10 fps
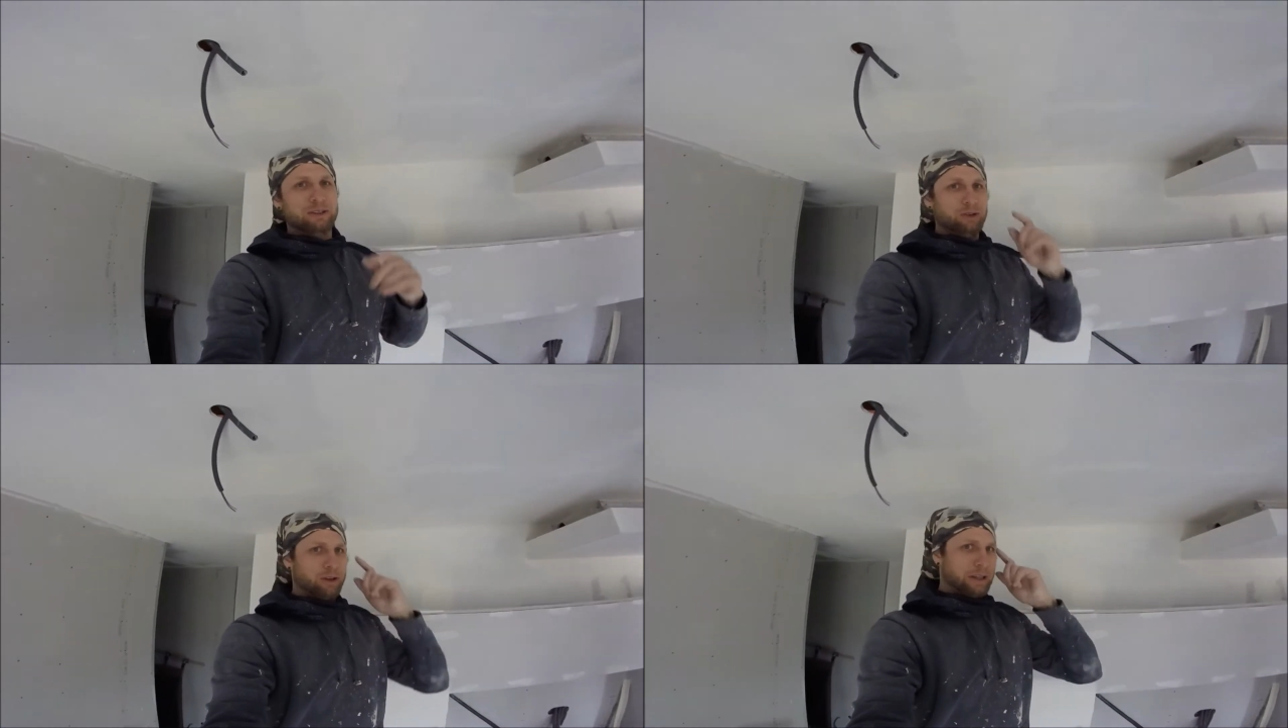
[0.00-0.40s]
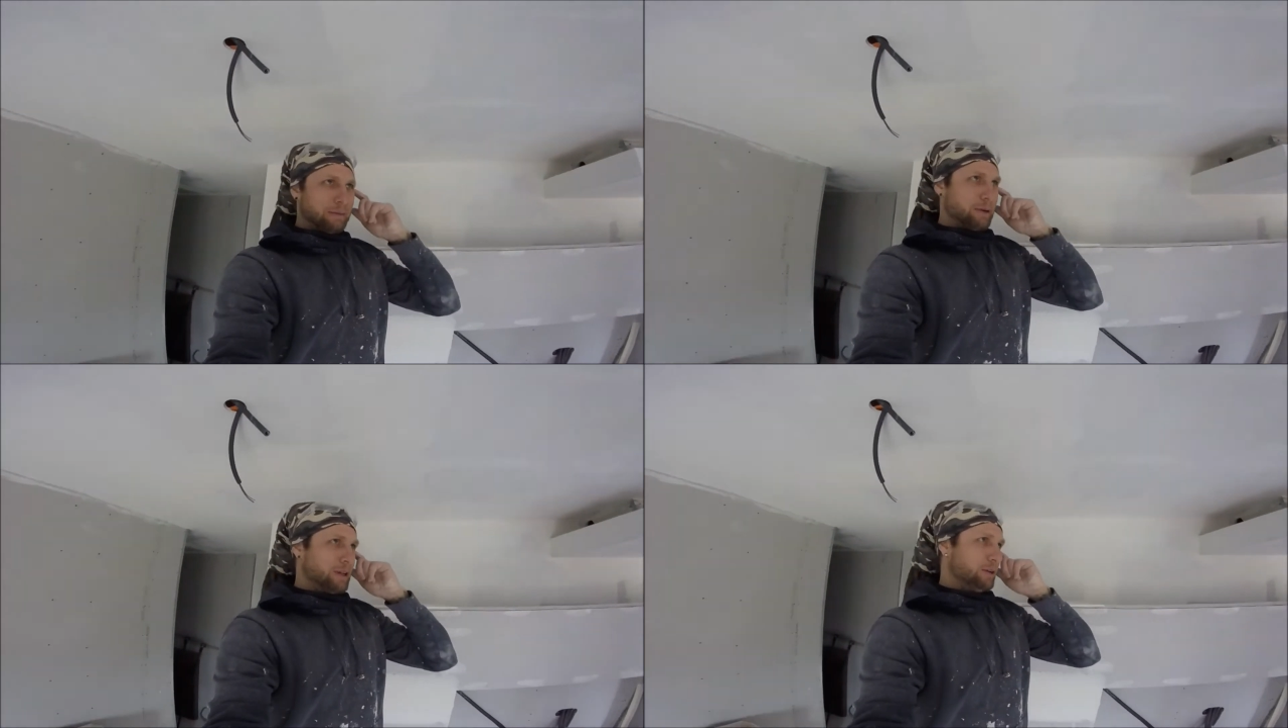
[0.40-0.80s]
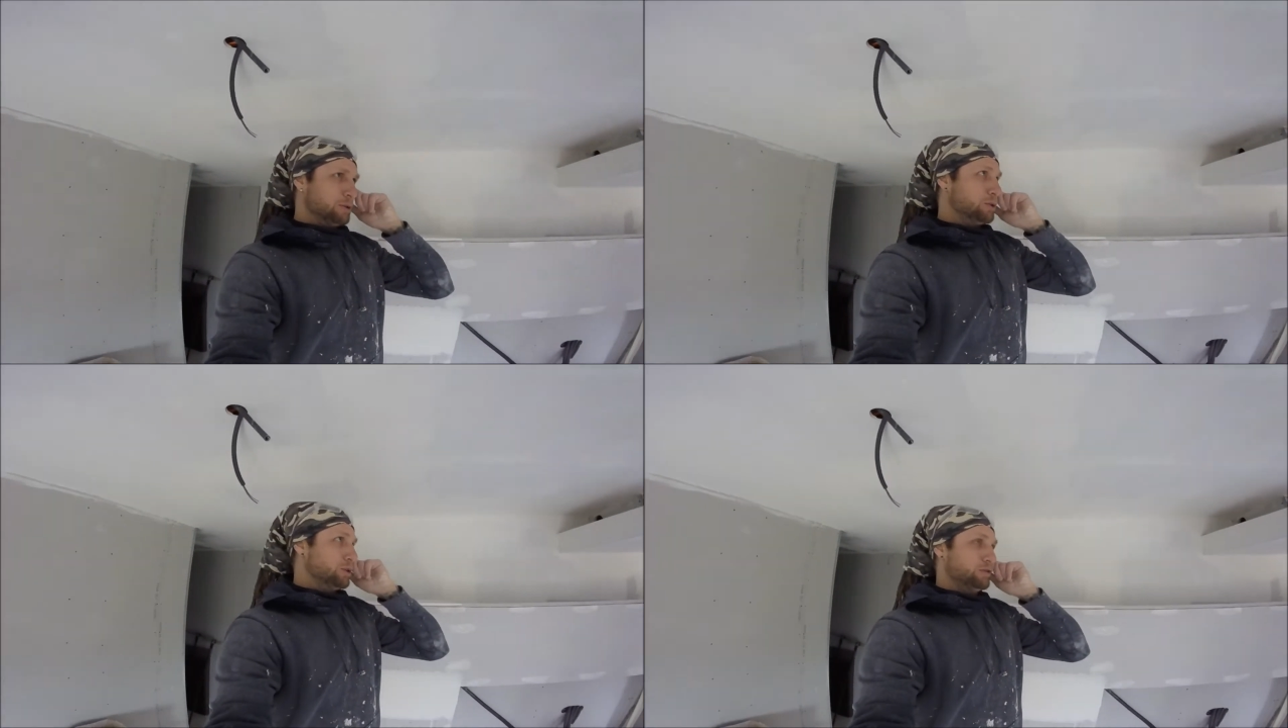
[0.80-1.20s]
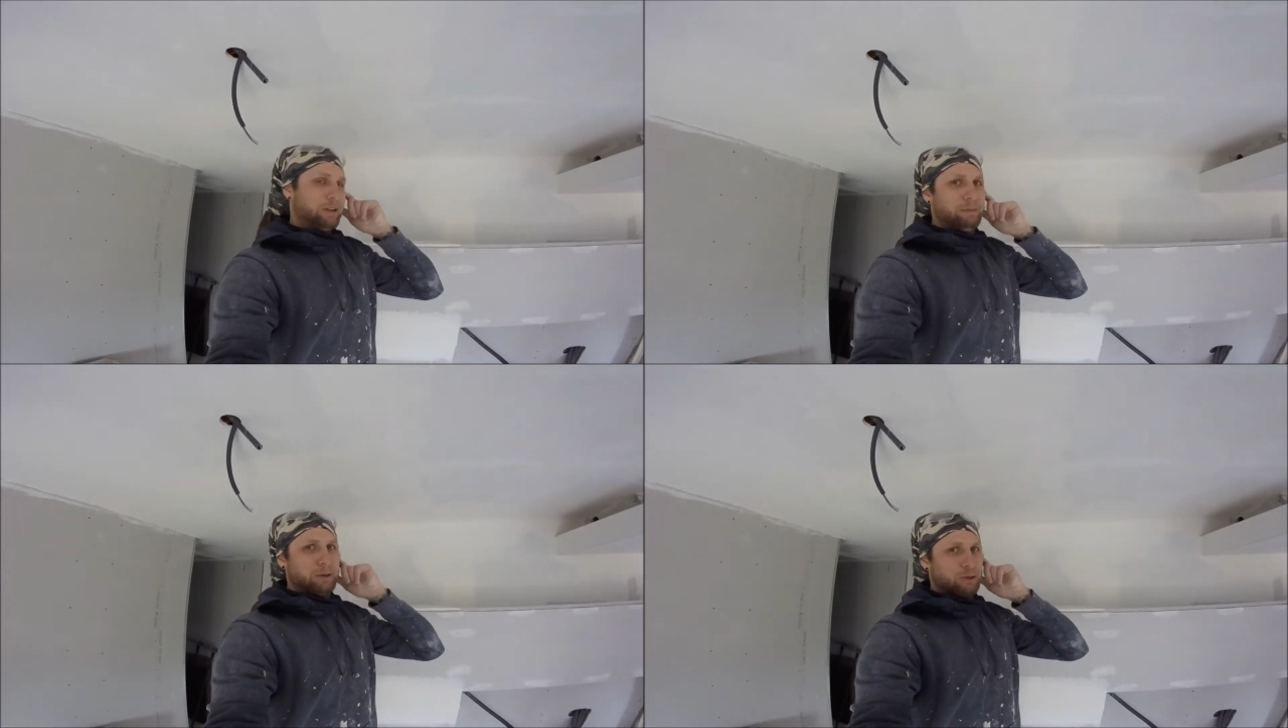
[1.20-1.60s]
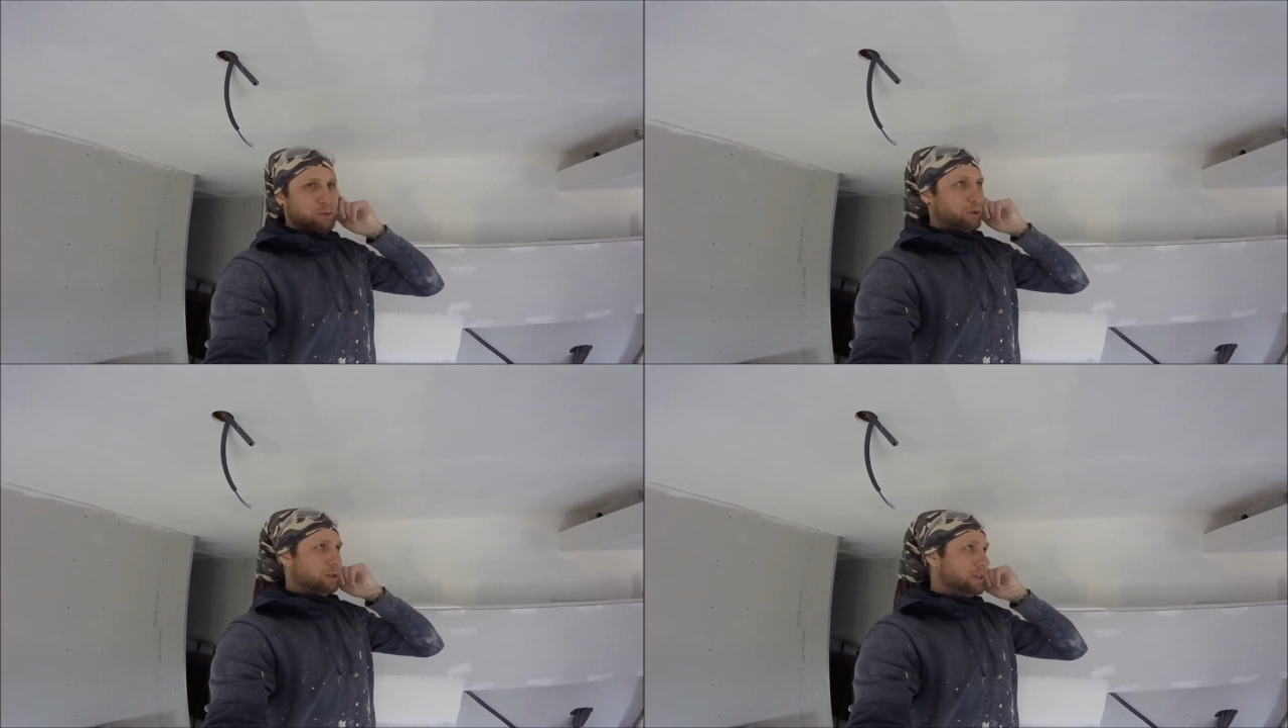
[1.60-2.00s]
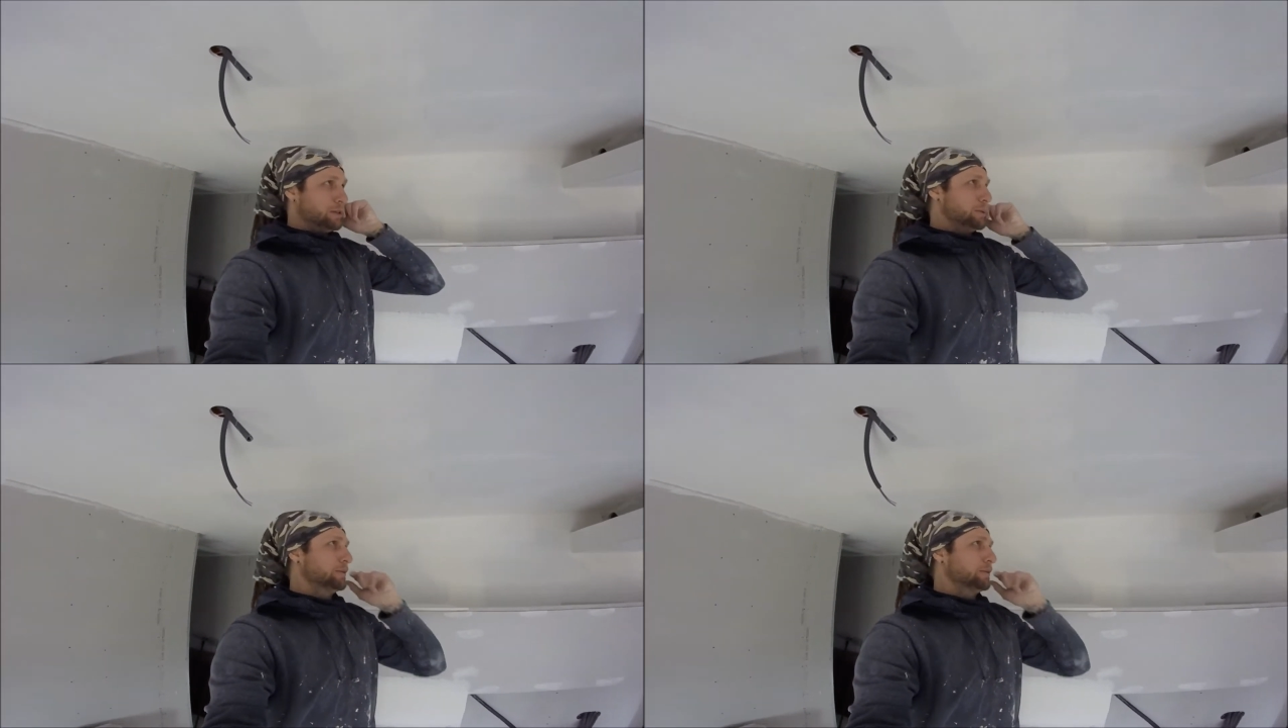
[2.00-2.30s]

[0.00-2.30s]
to Roy that my hole saw 3 mils smaller than his one.